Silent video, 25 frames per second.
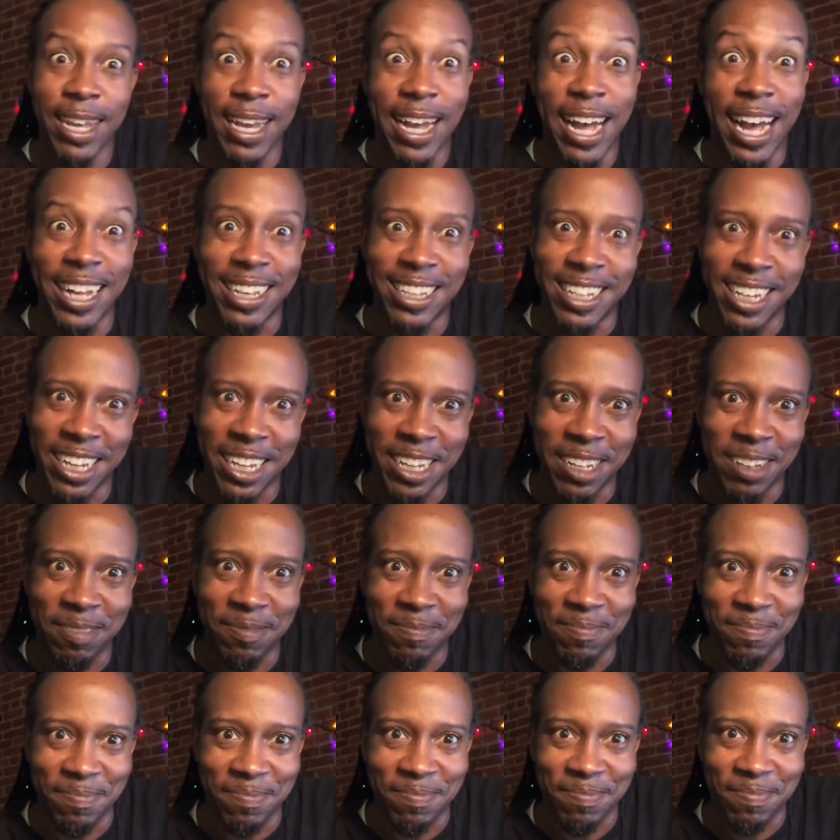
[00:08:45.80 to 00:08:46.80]
I did.
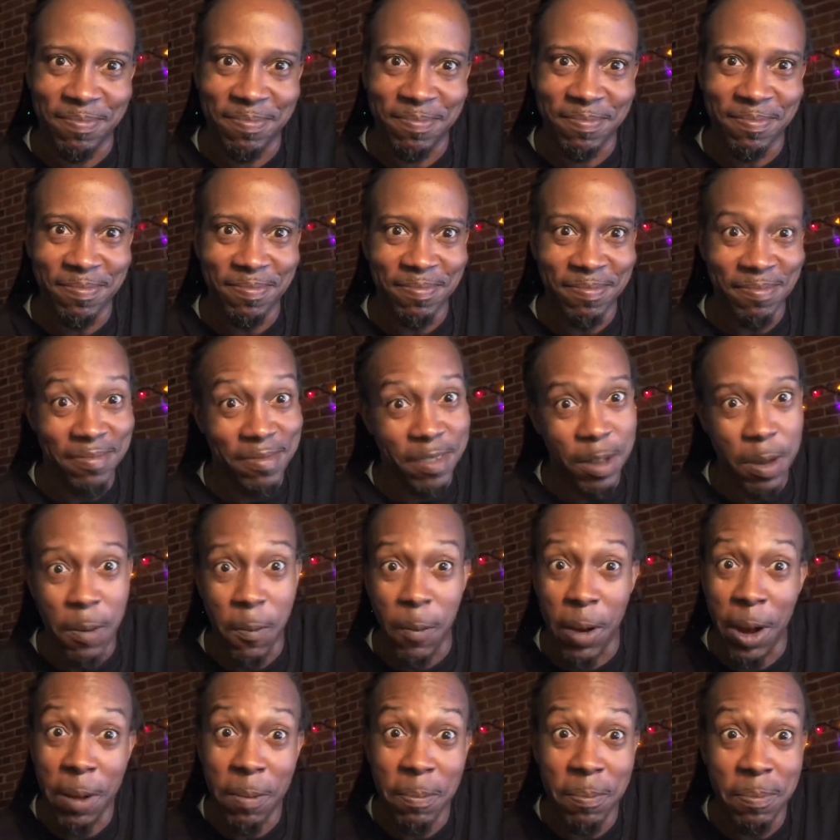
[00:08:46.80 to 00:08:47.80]

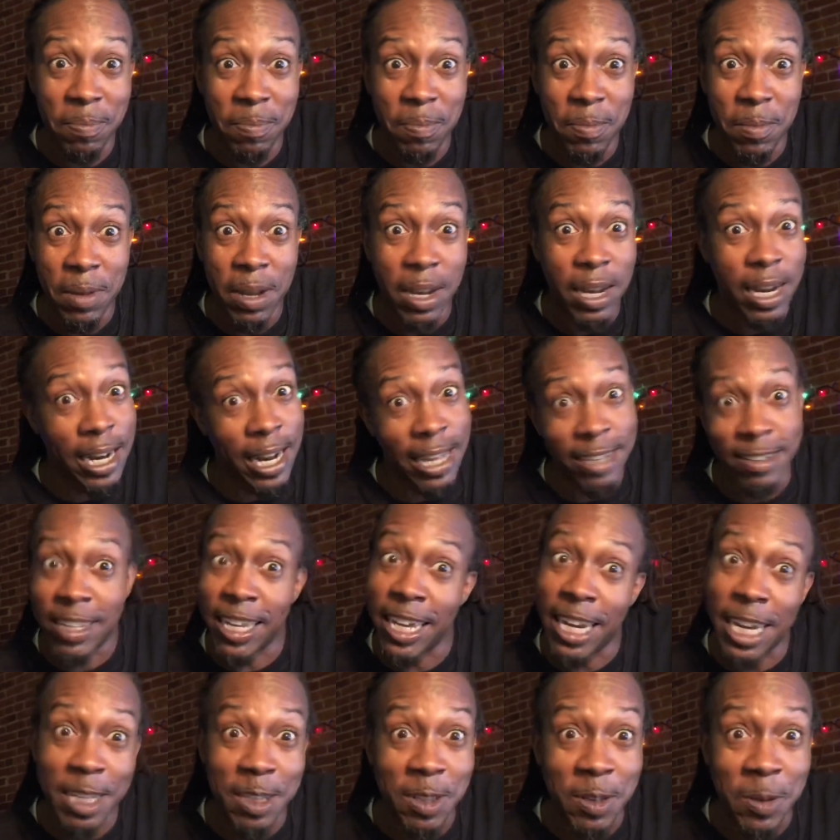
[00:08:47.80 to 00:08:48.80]
Well, let's
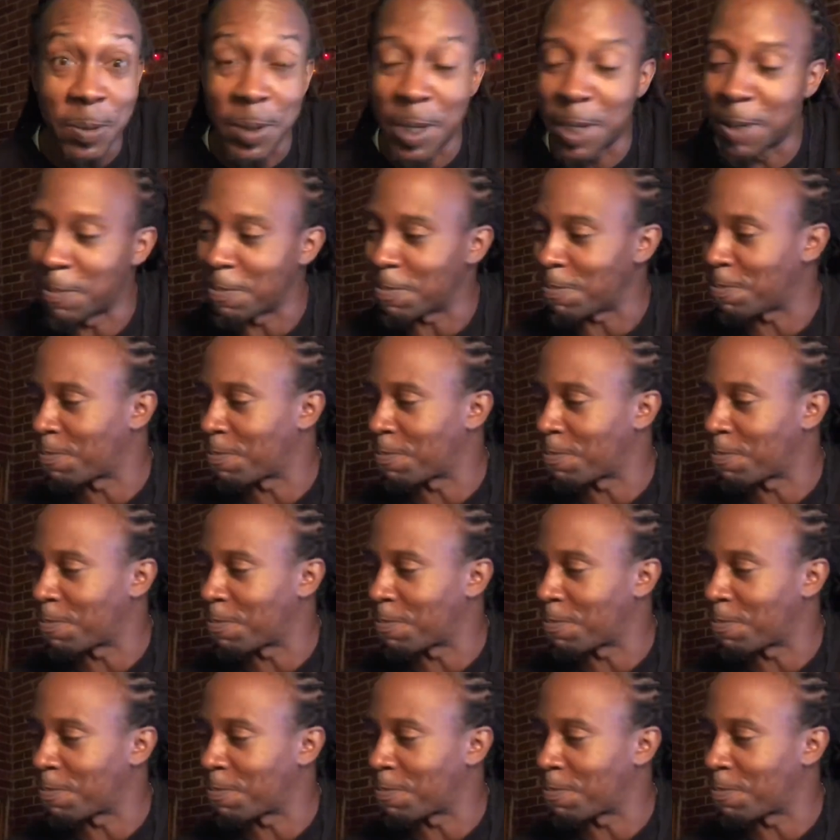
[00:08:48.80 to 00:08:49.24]
get into it.